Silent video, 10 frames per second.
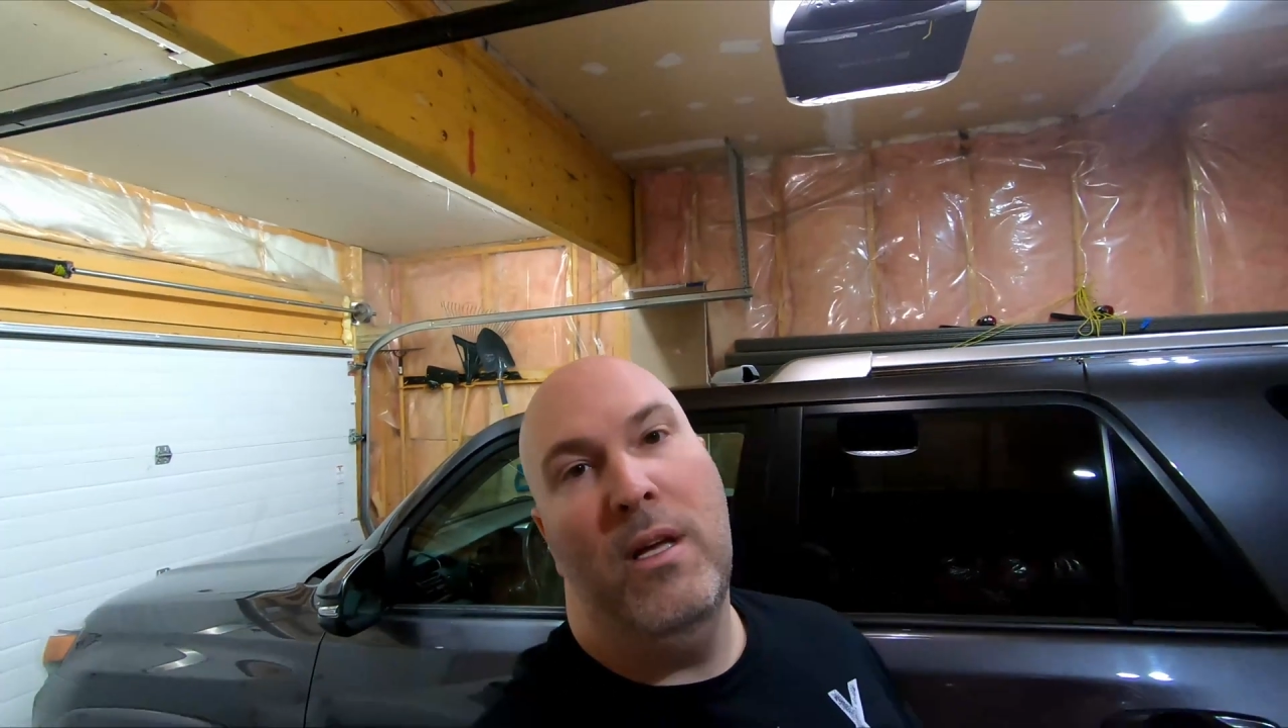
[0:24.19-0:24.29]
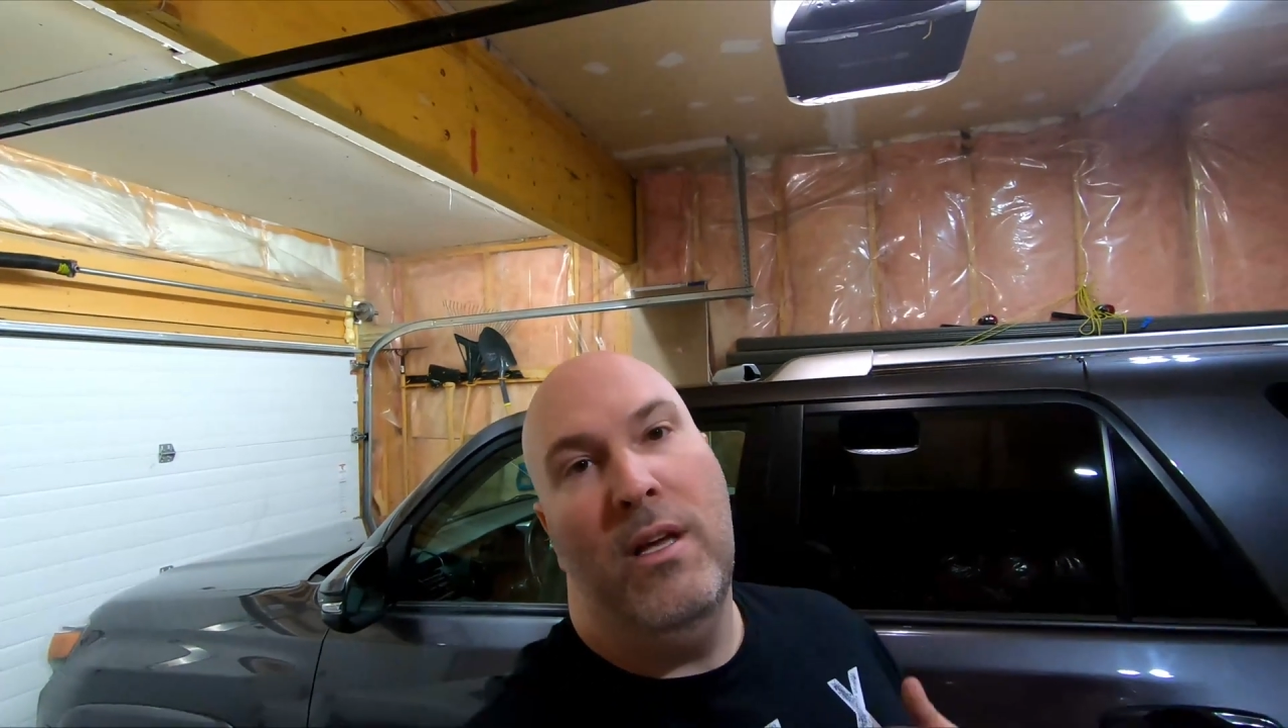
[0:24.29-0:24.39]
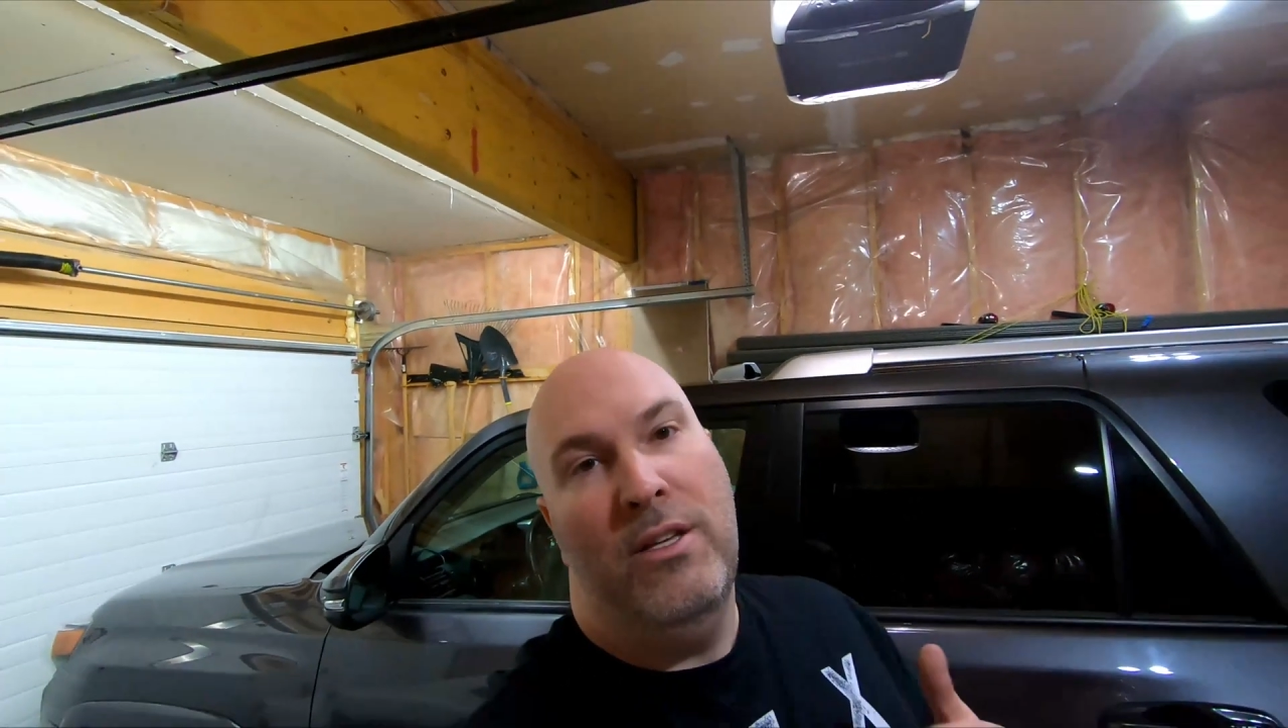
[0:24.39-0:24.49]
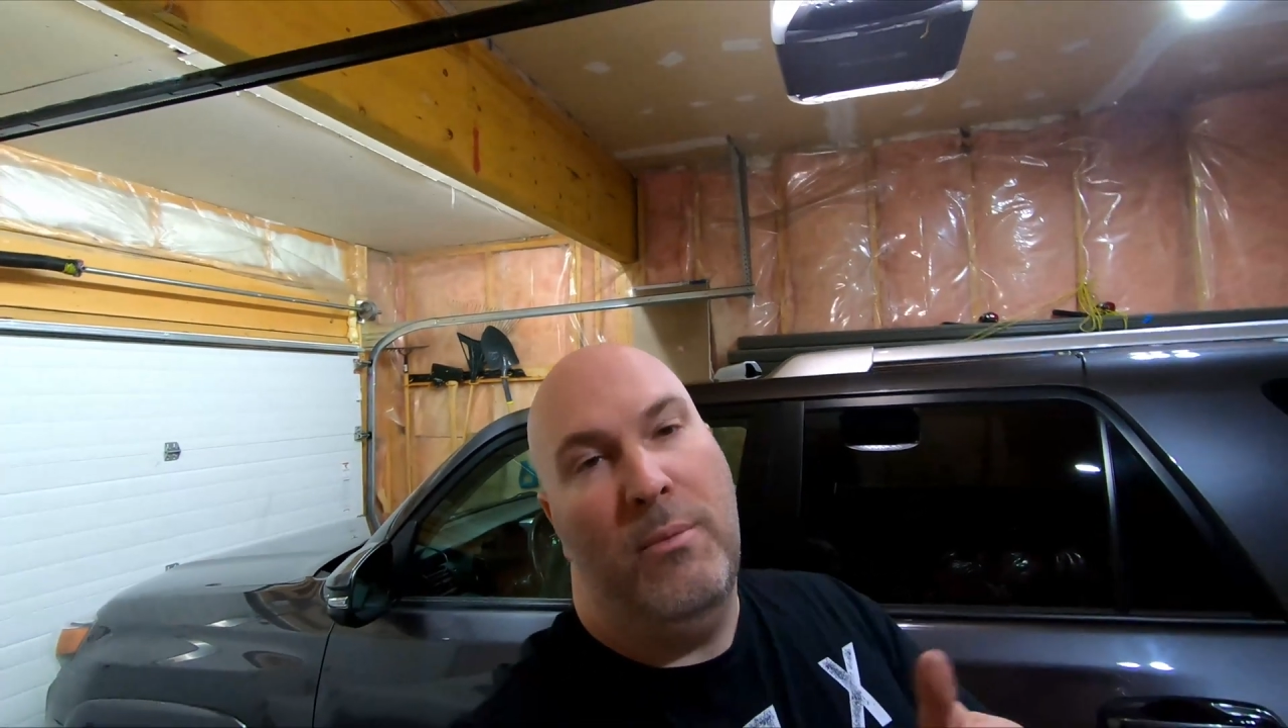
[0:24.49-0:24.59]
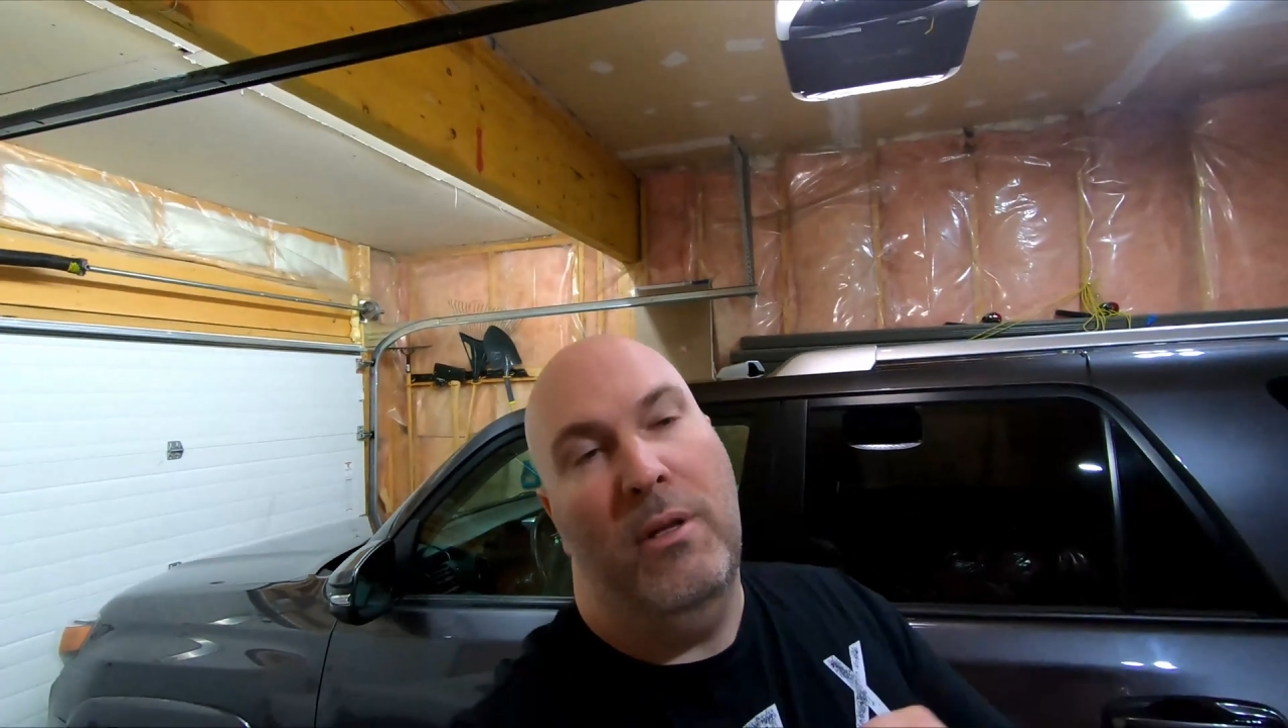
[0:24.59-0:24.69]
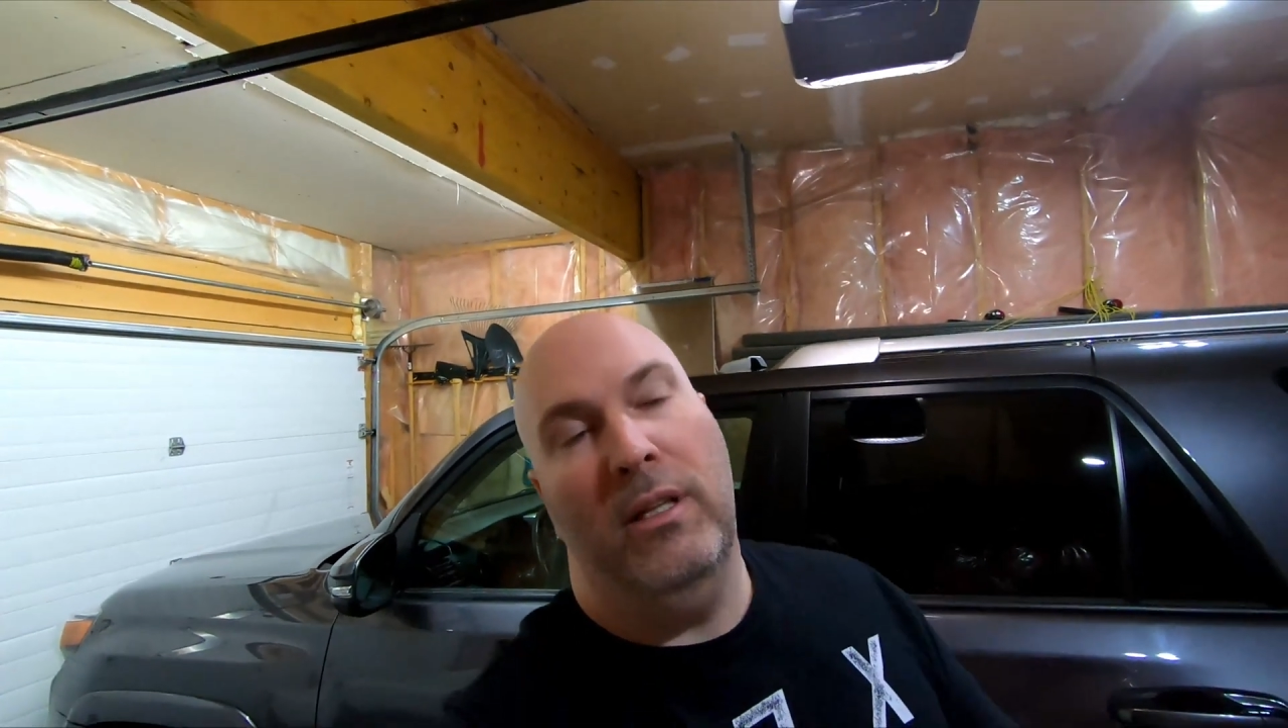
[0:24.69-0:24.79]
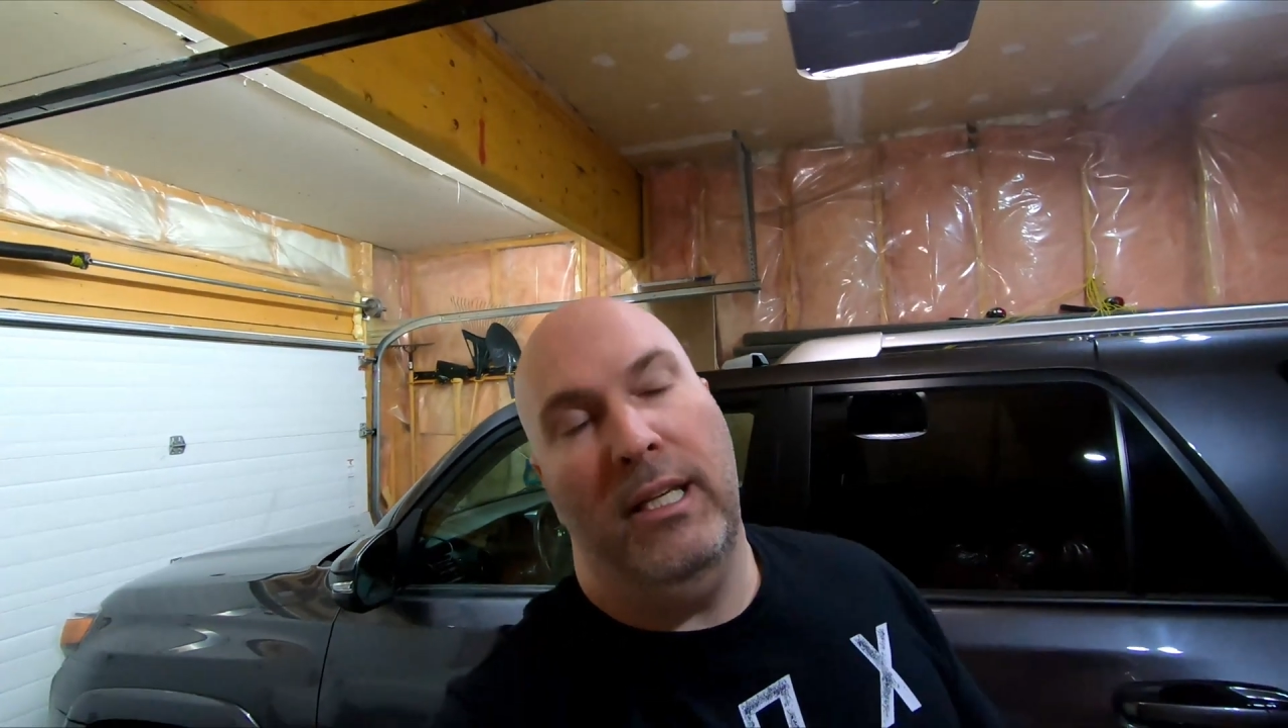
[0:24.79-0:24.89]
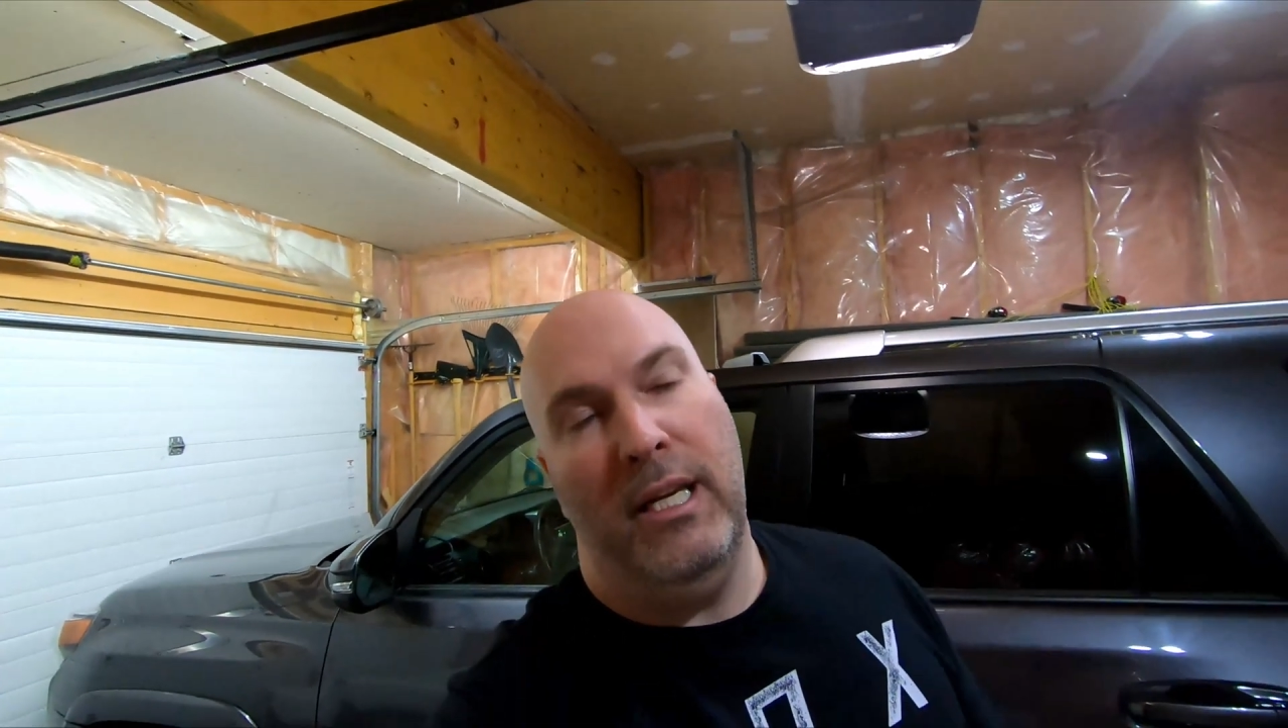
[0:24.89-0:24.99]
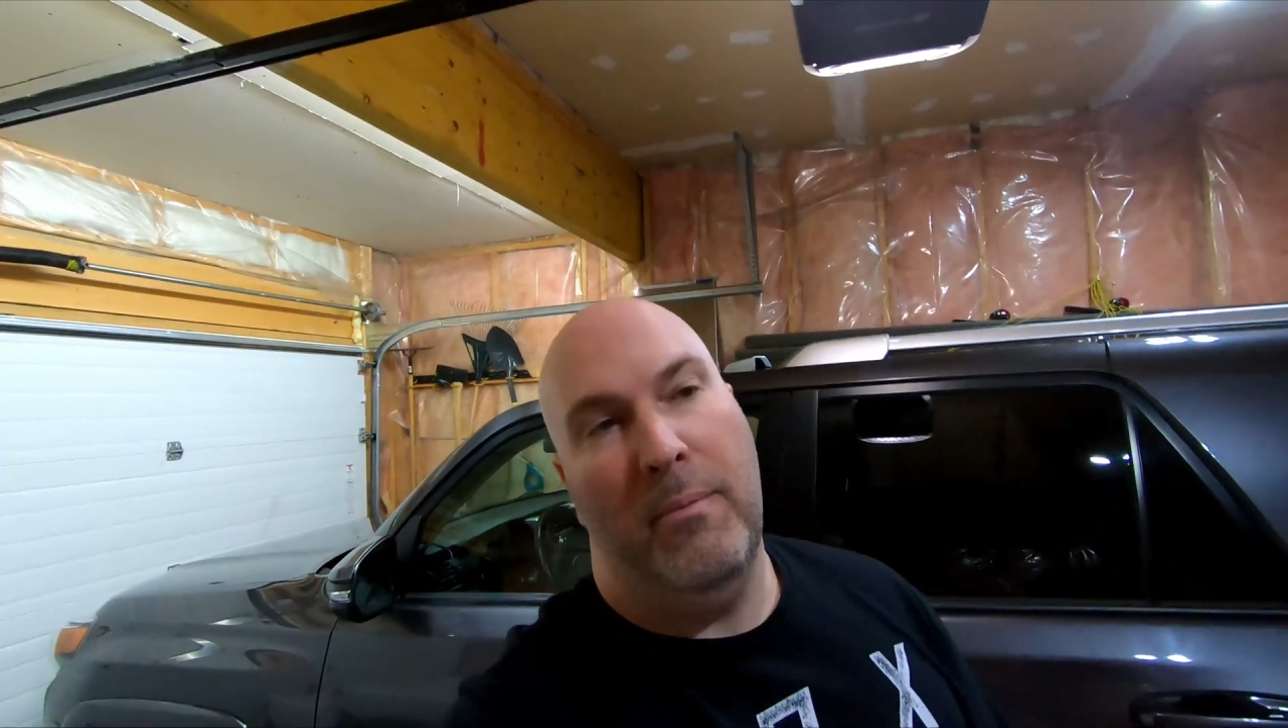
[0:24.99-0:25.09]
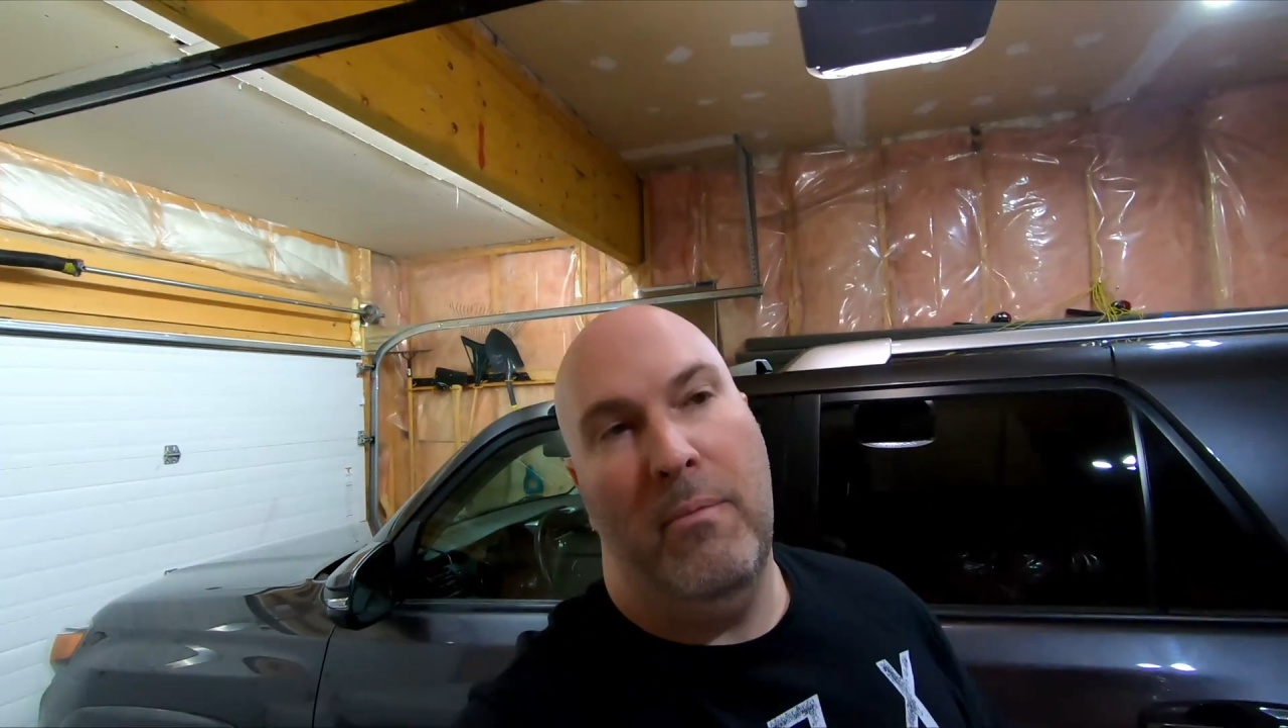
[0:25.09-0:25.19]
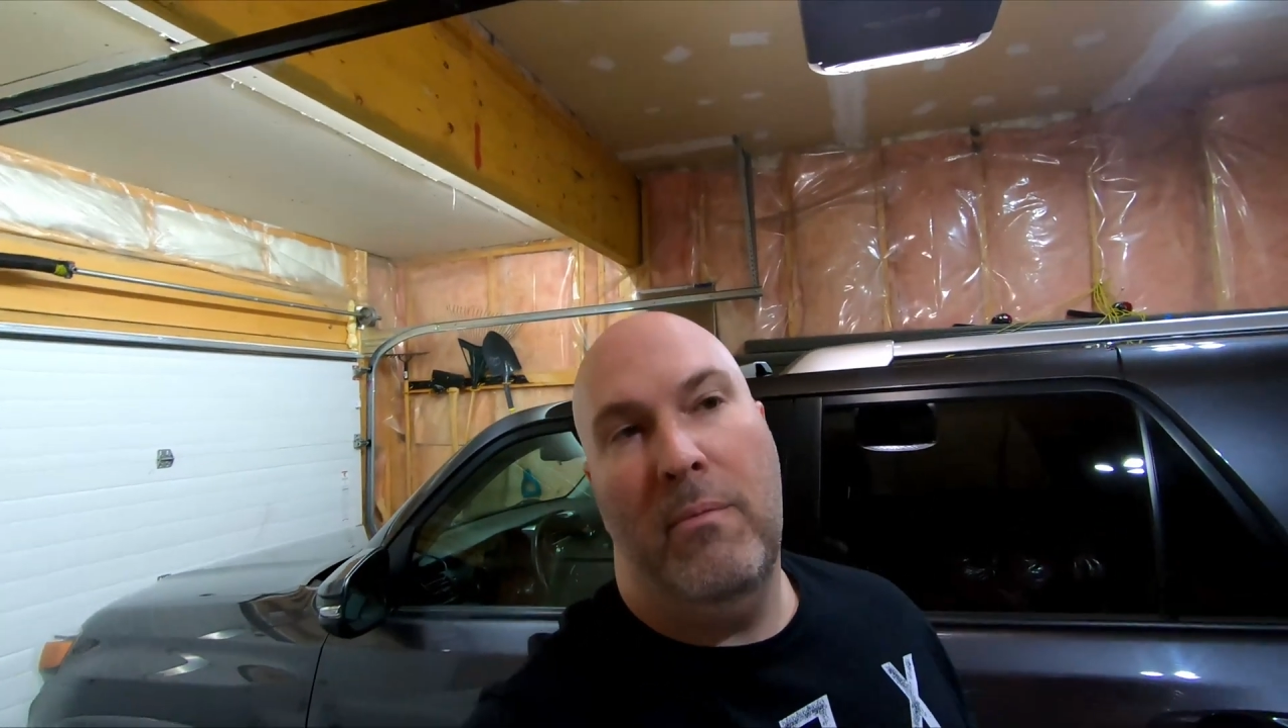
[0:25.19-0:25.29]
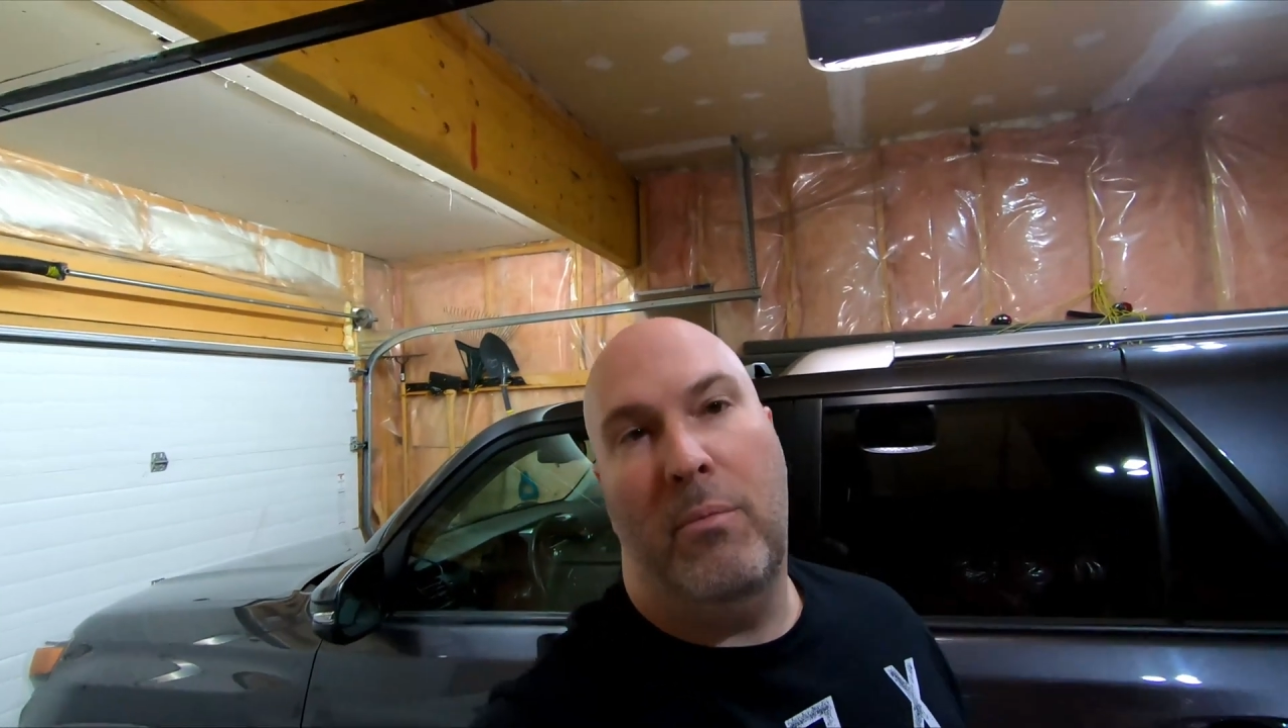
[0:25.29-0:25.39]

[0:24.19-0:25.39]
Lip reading: some of the leading